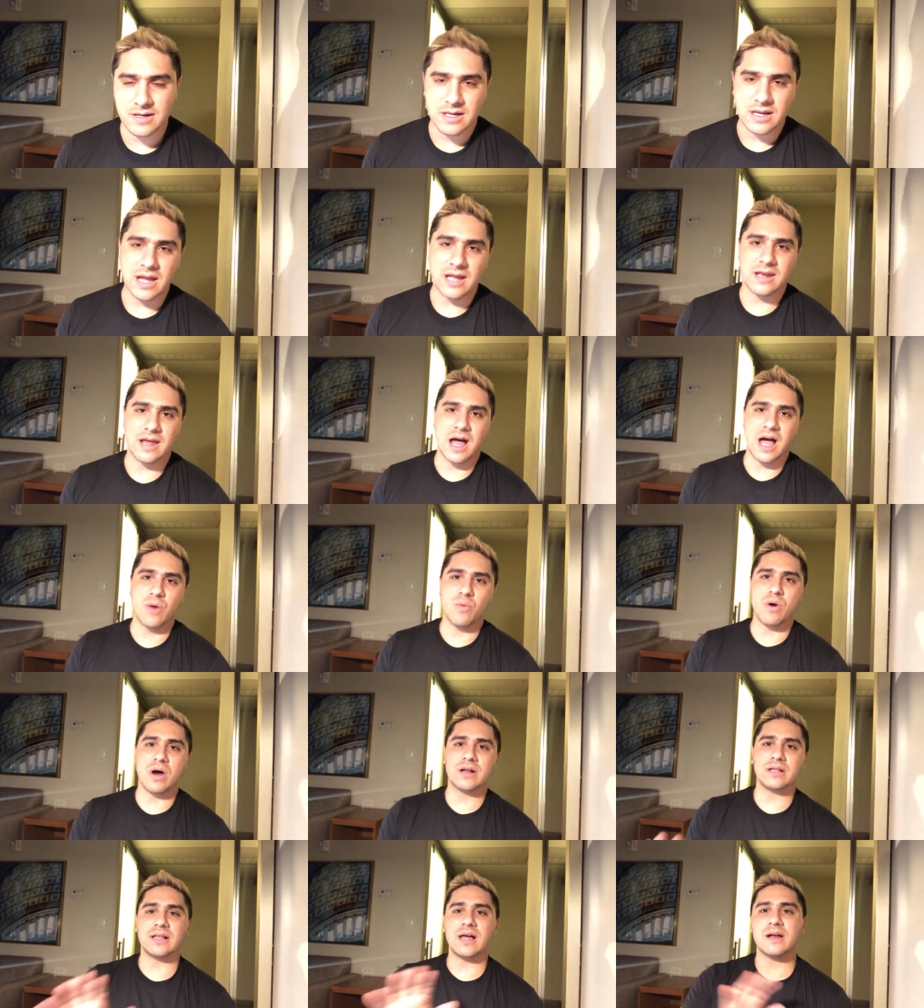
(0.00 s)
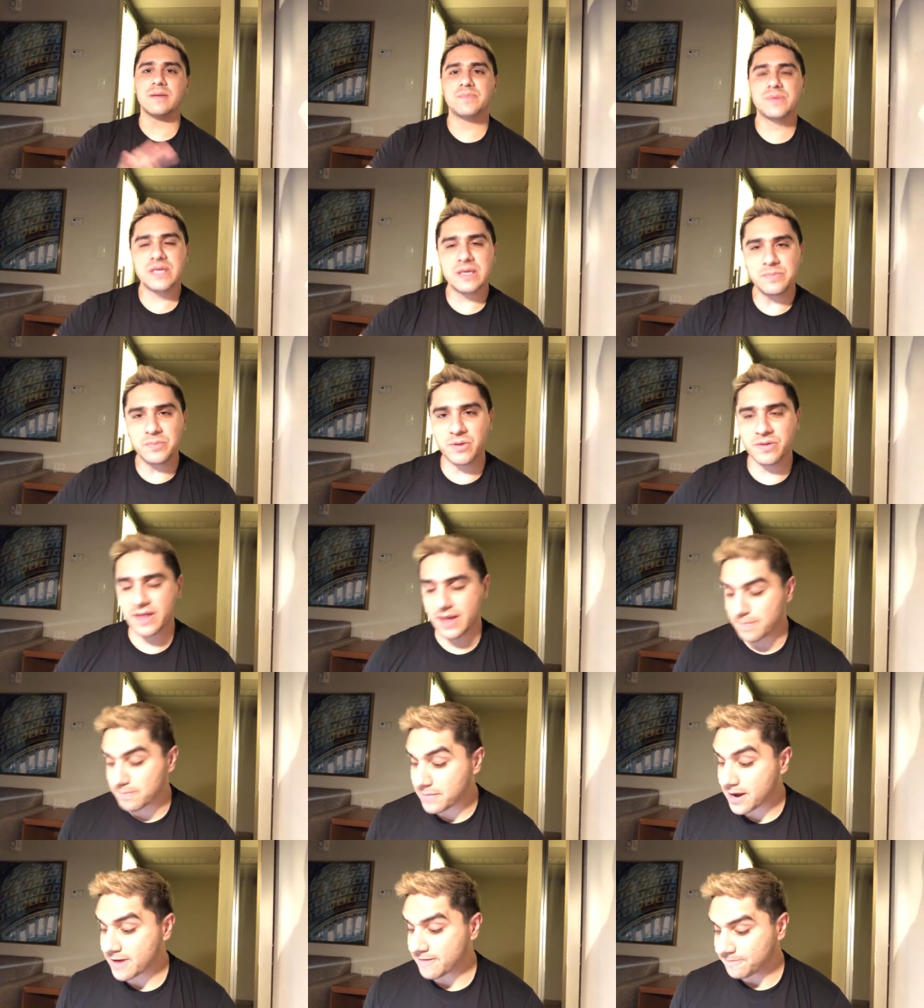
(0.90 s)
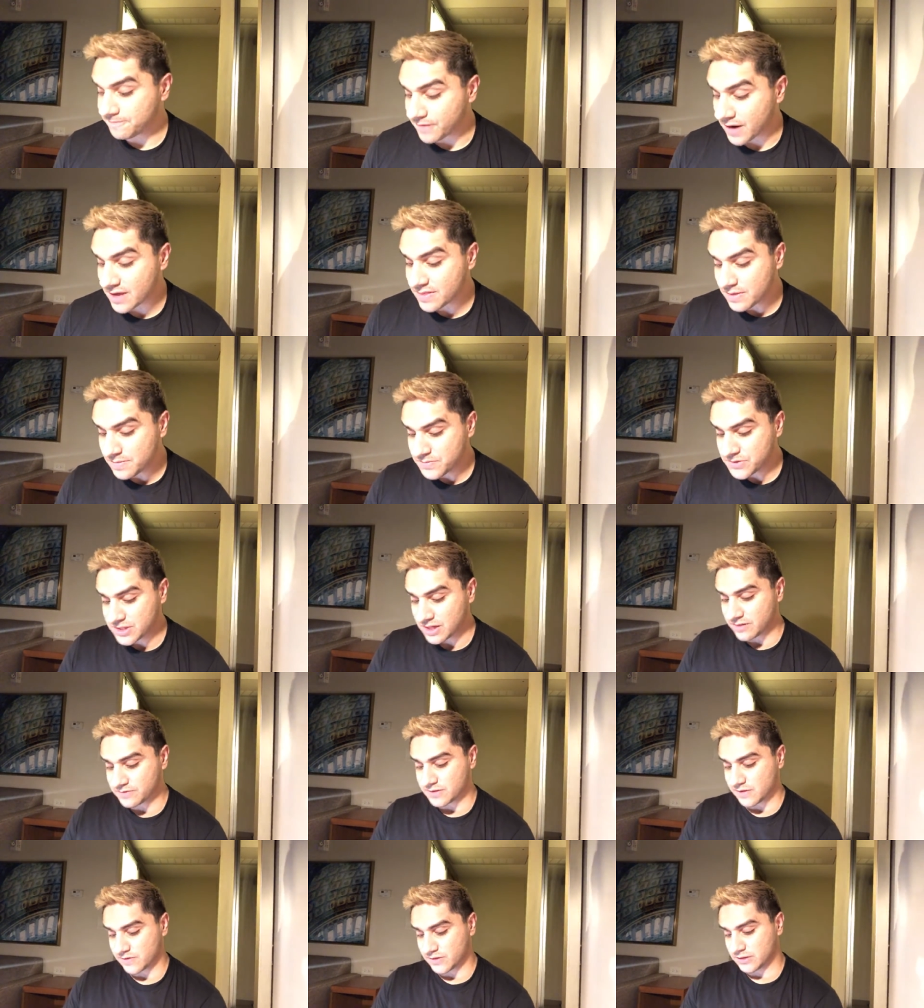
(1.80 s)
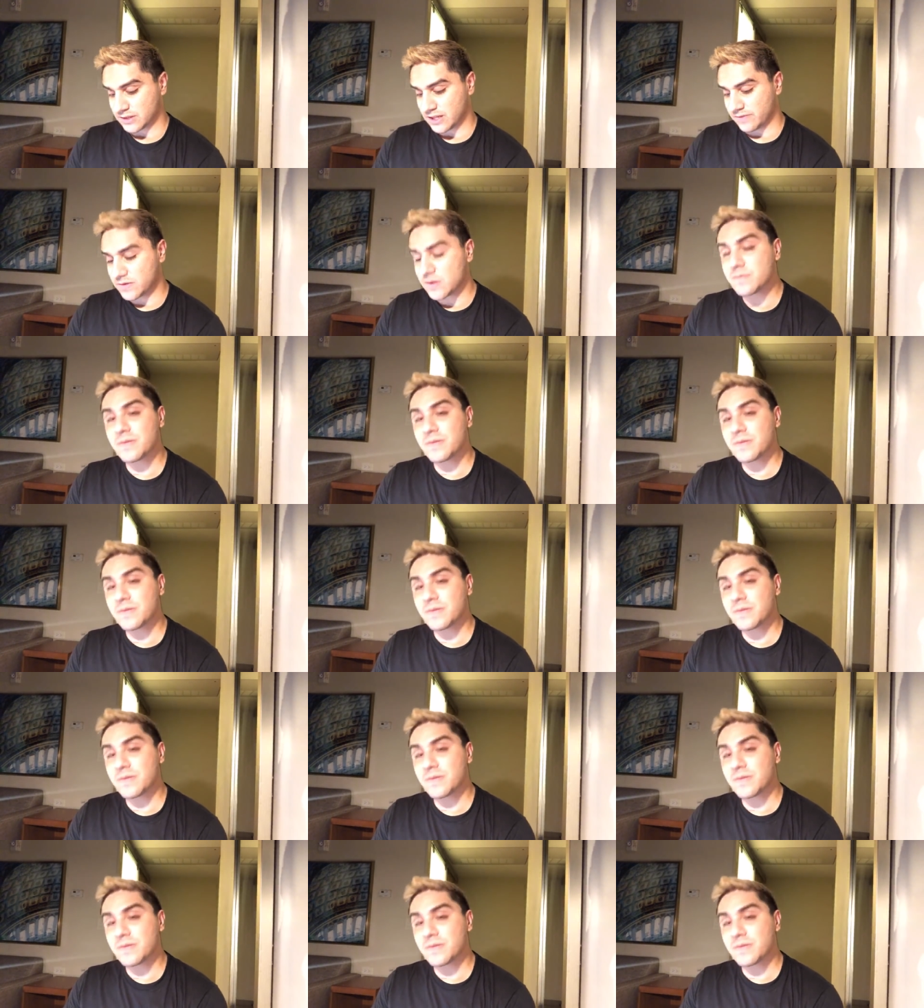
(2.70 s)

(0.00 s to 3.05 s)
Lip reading: And I want a lot of people that might find themselves on their left.